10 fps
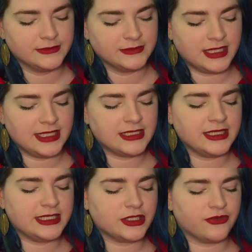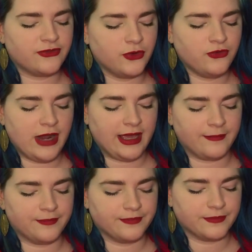A little later, the phone rang.
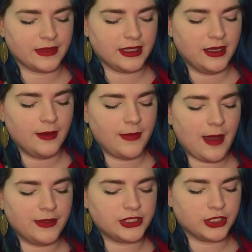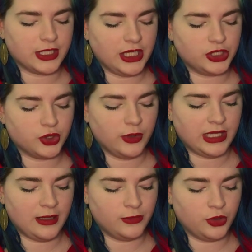Papa took it, and
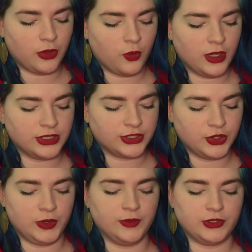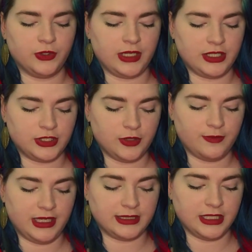Joachim knew at once who he was talking to,
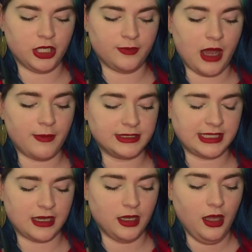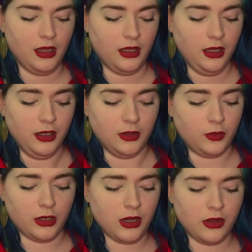because he heard Papa say,
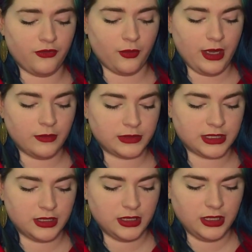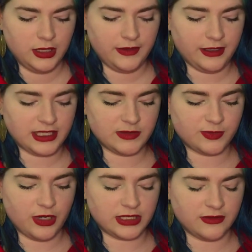We're all overwhelmed. The Christmas
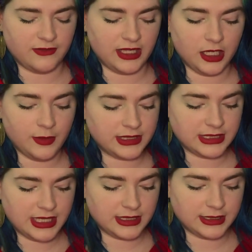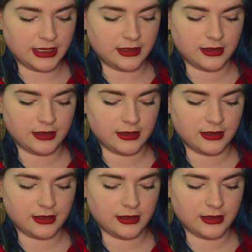present of the year, Mrs. Hansen.